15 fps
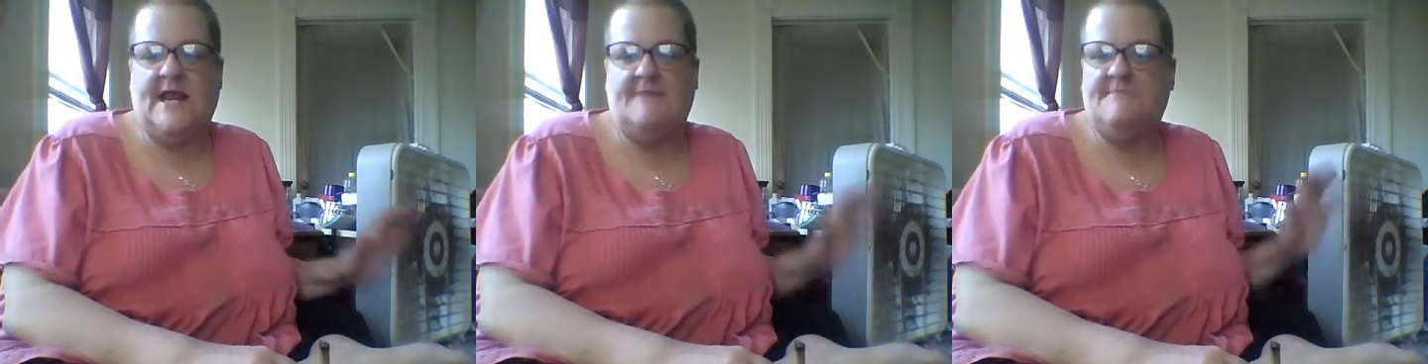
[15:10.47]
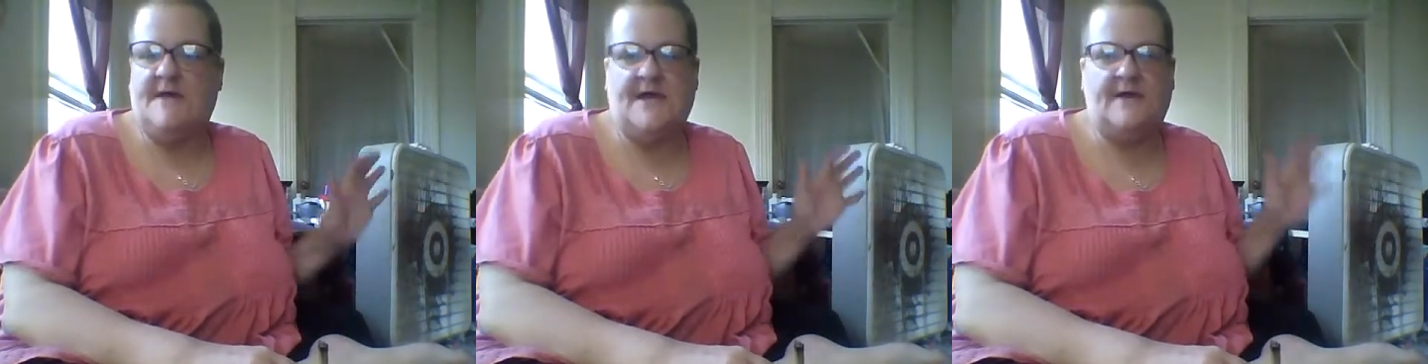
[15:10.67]

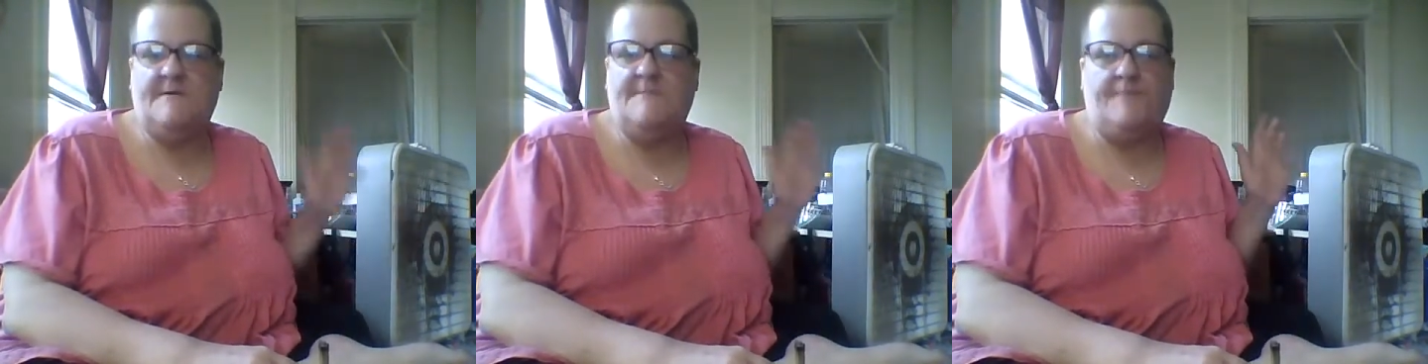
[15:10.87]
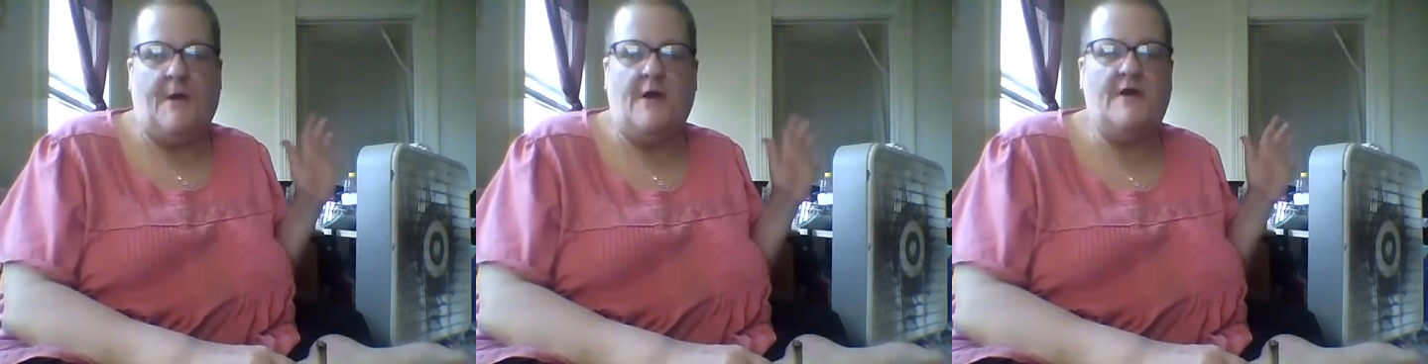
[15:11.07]
I'm not gonna
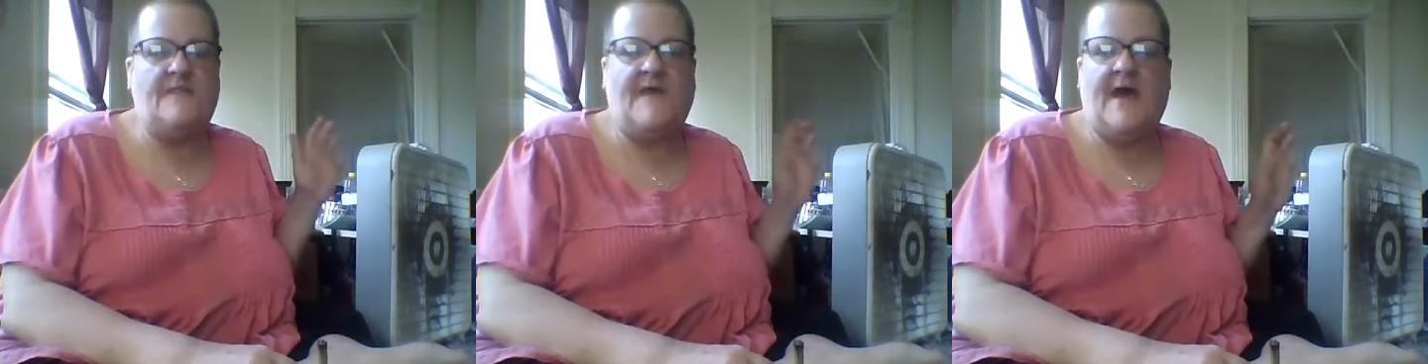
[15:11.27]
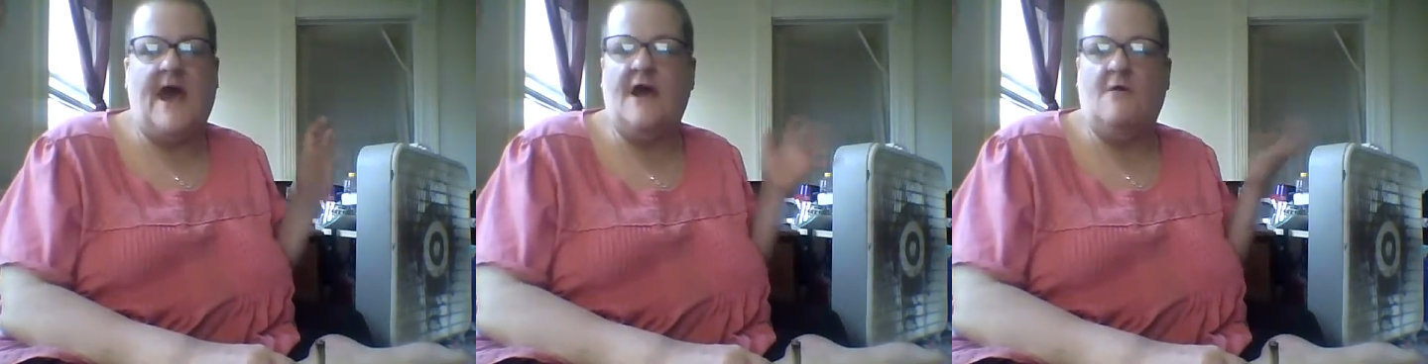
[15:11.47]
be part of
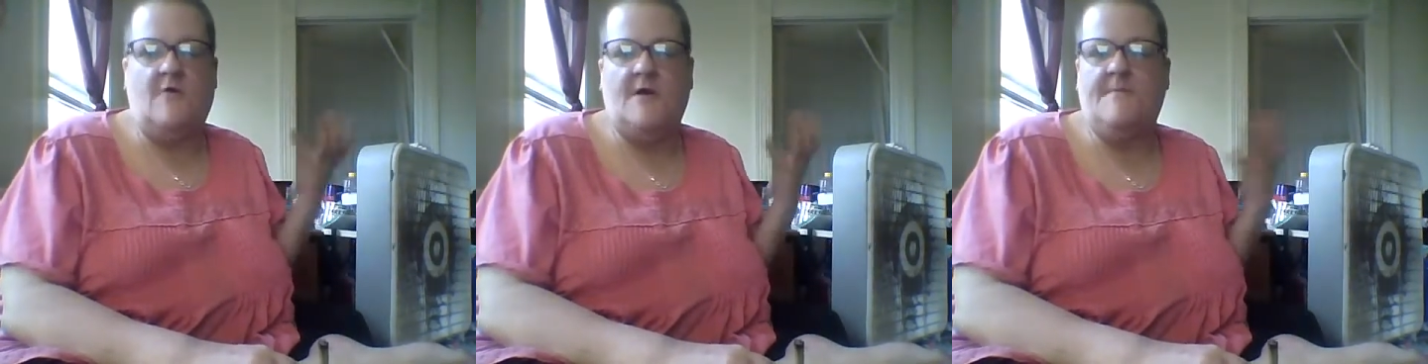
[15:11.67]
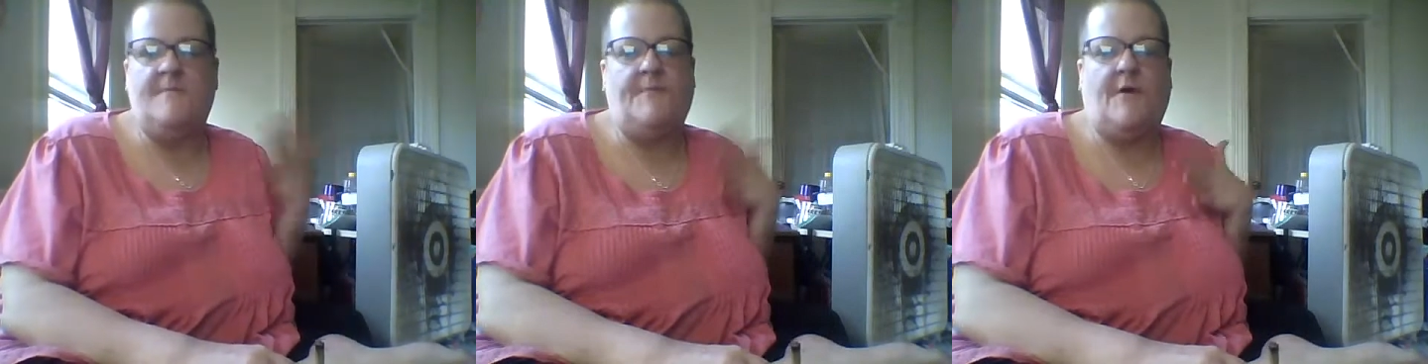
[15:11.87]
that. I don't
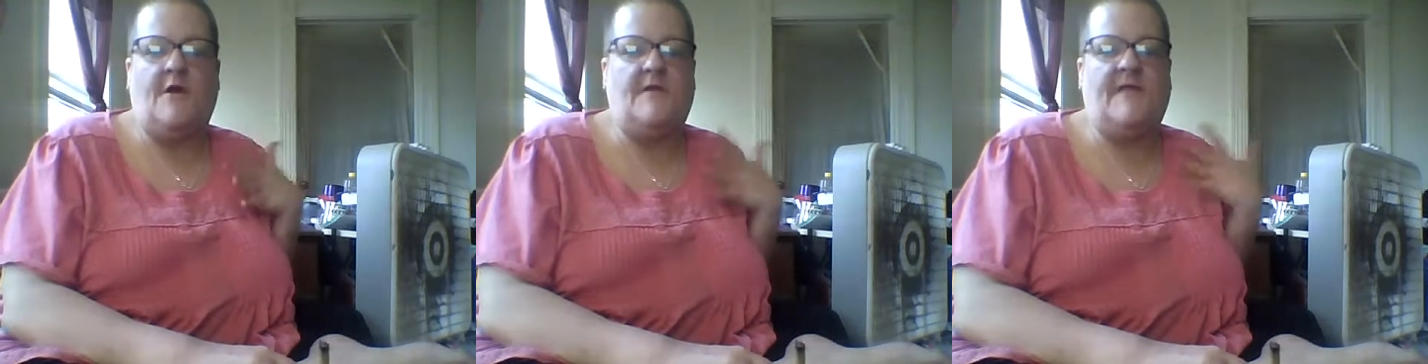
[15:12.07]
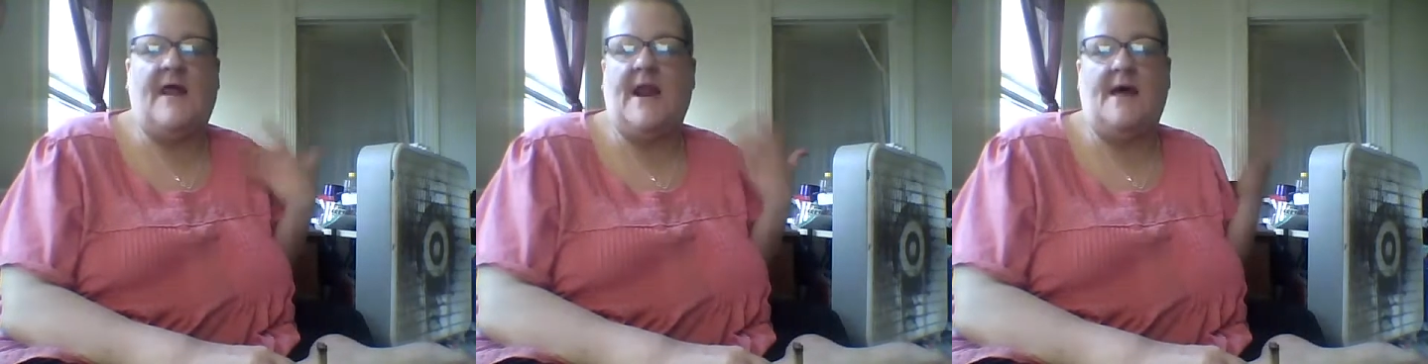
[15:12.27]
want to be part
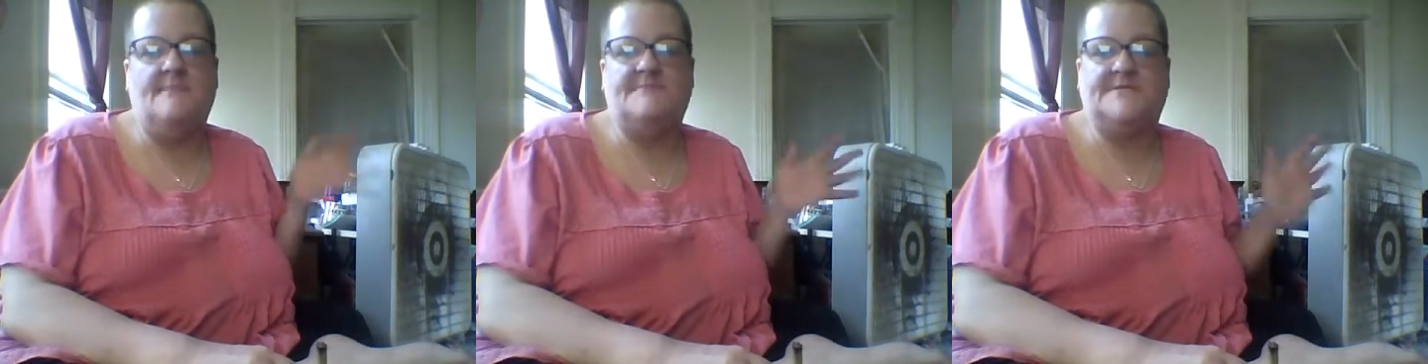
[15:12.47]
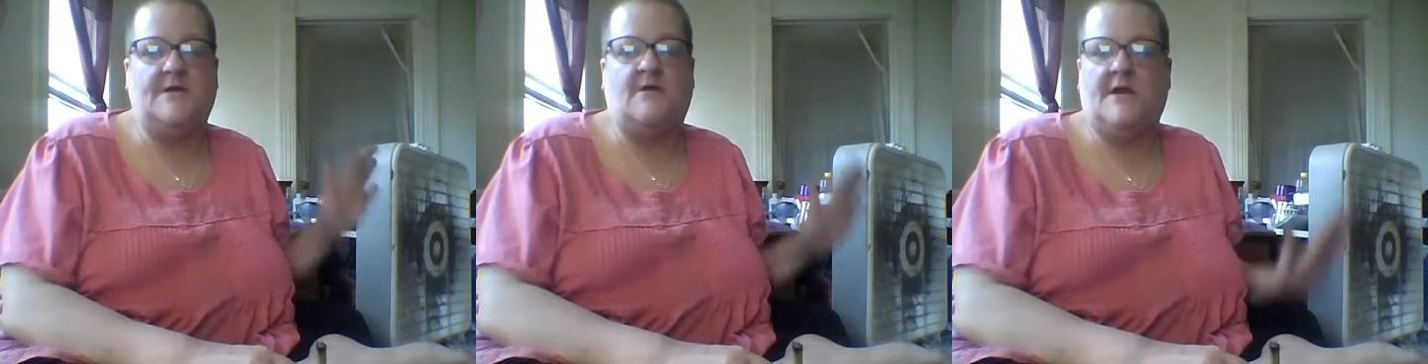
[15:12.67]
of that. I'm
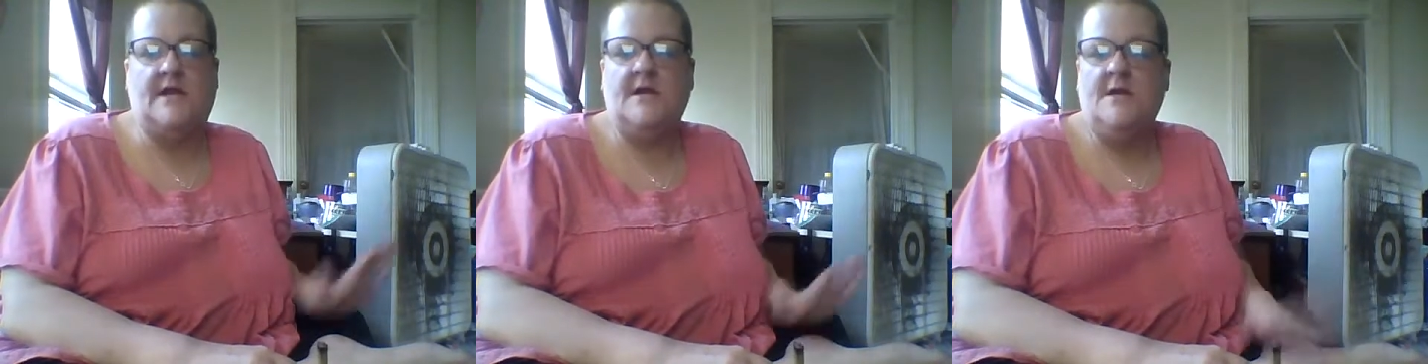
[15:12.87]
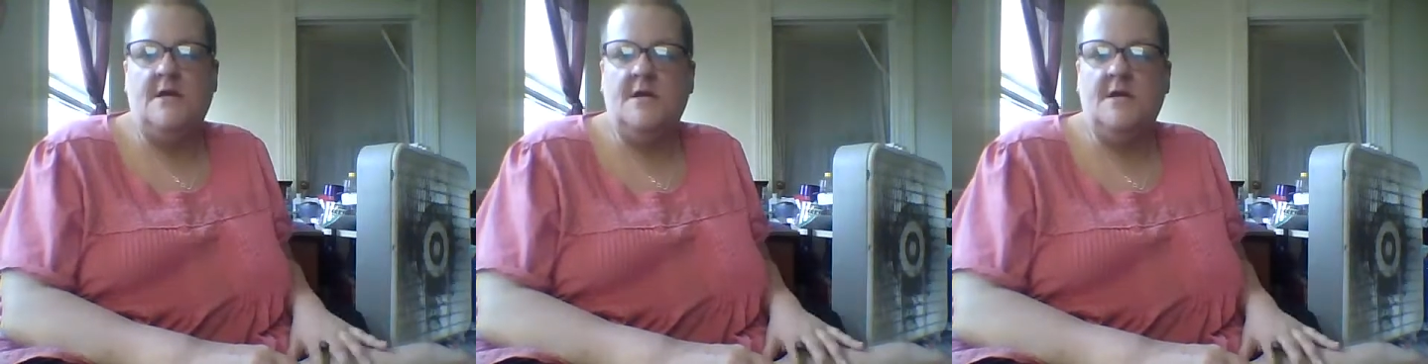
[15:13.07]
sorry.